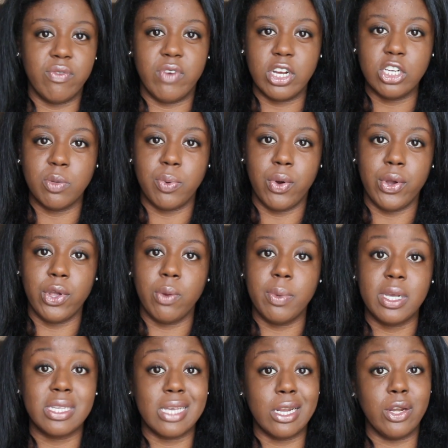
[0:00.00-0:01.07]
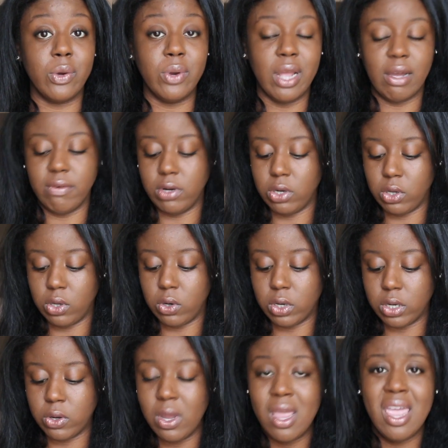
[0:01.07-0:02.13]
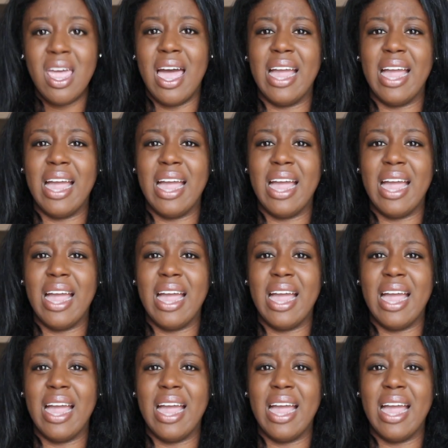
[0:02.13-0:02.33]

vegetable oil because I don't have canola oil.